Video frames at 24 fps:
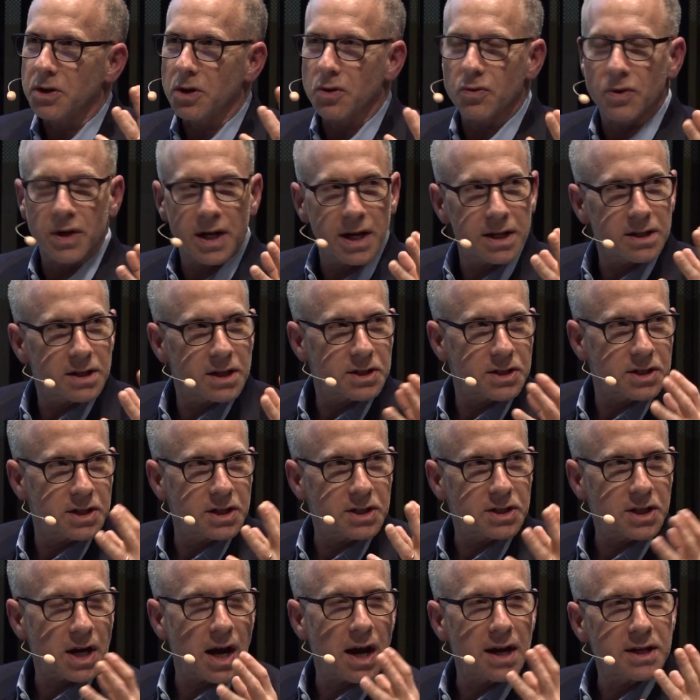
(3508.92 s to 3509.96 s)
create
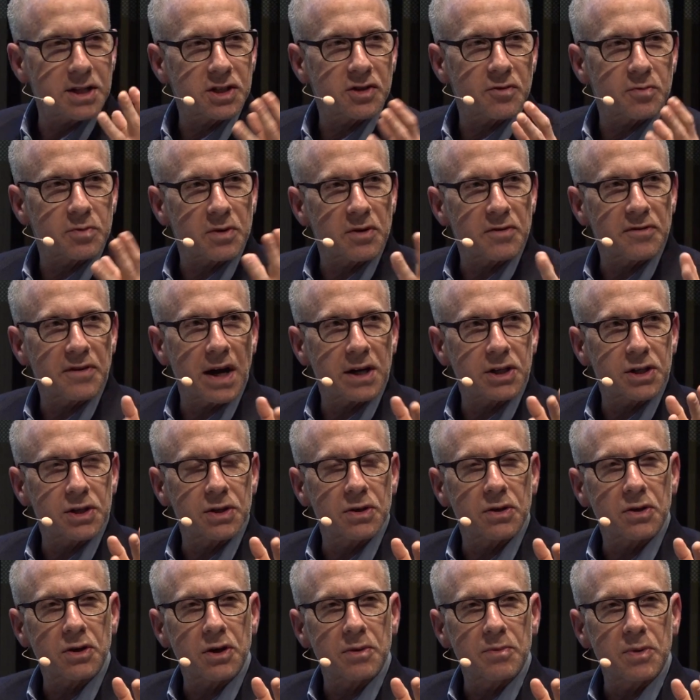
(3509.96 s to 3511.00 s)
these kinds of
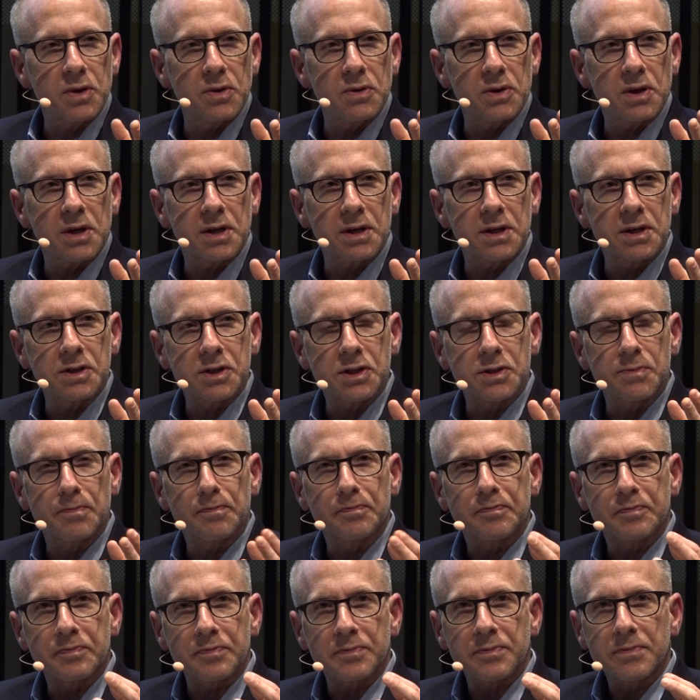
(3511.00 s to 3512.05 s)
professional communities
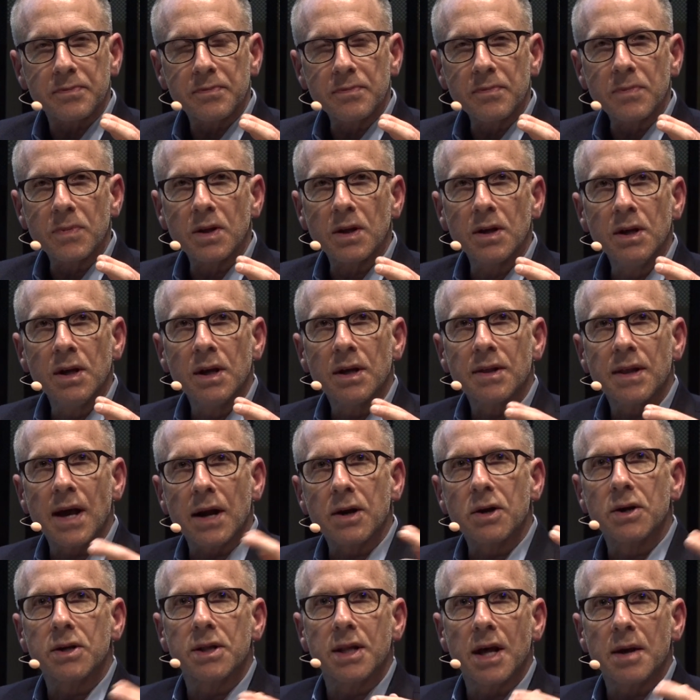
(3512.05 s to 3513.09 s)

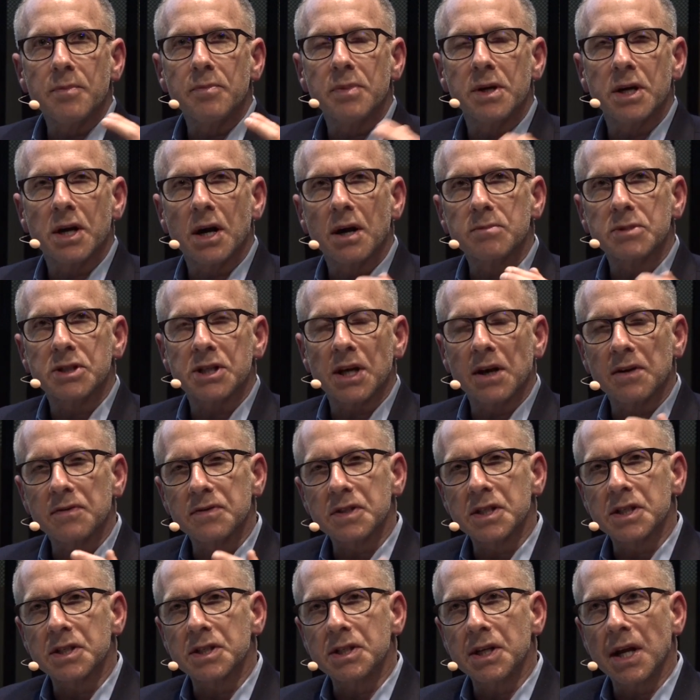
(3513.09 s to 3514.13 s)
that could then become
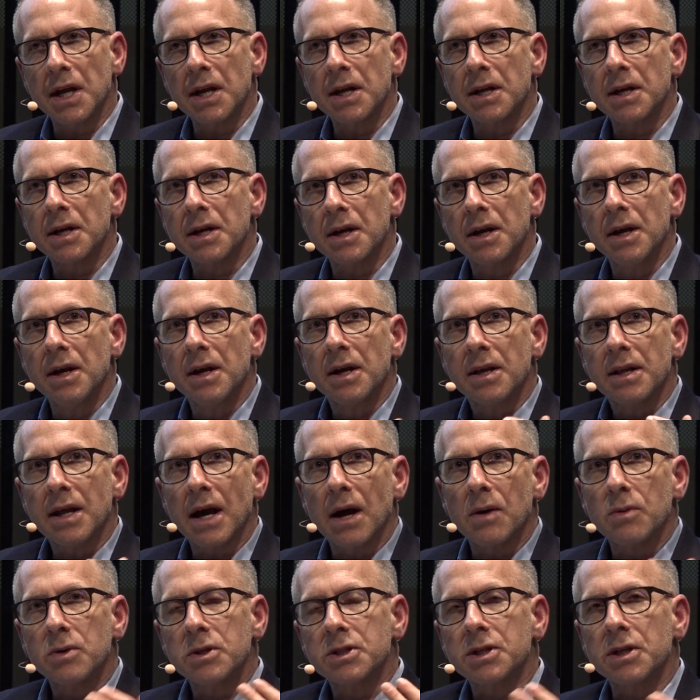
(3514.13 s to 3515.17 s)
self-sustaining.
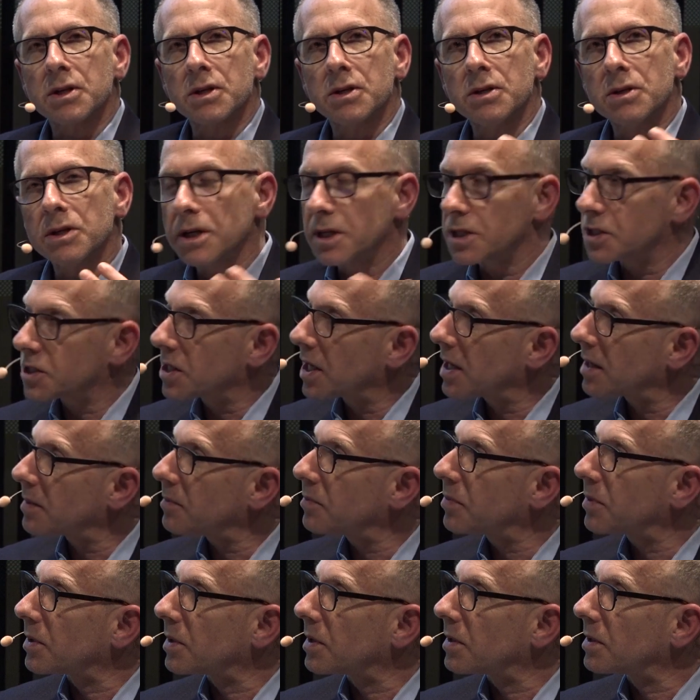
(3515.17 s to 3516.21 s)
That was a good
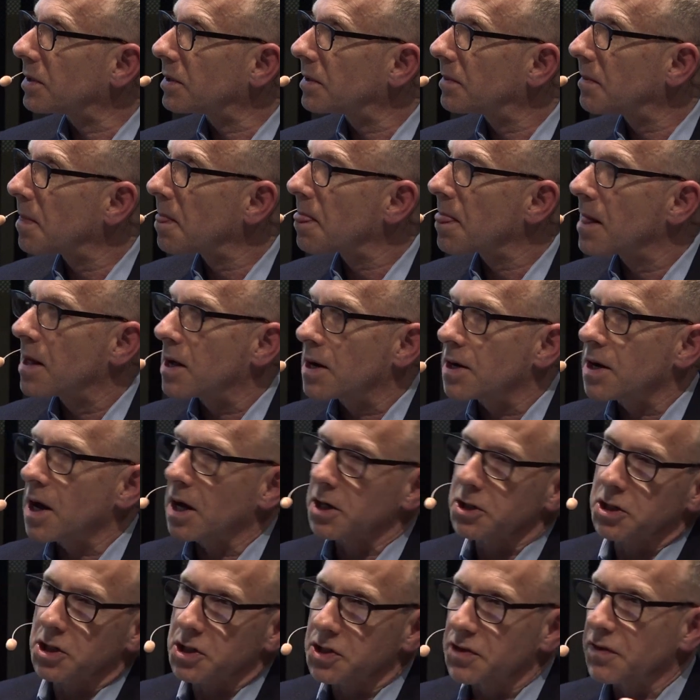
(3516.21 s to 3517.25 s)
example,
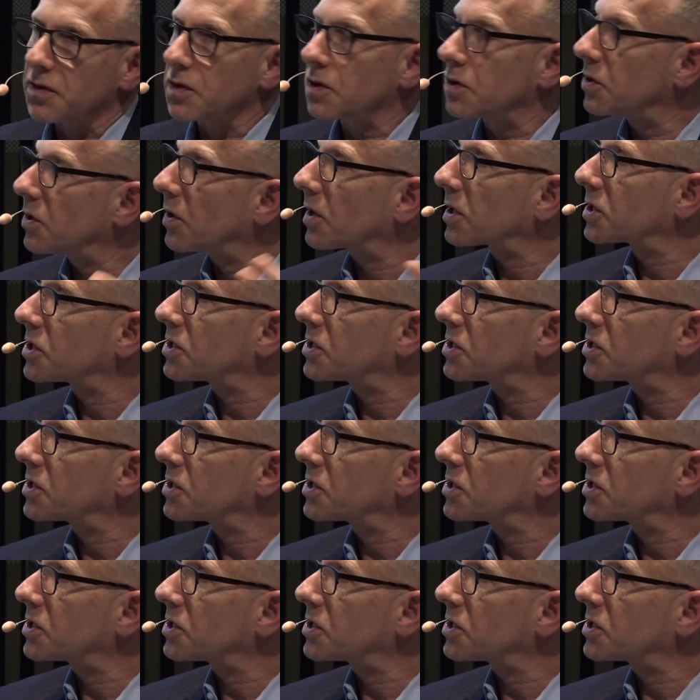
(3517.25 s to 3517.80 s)
not just for New York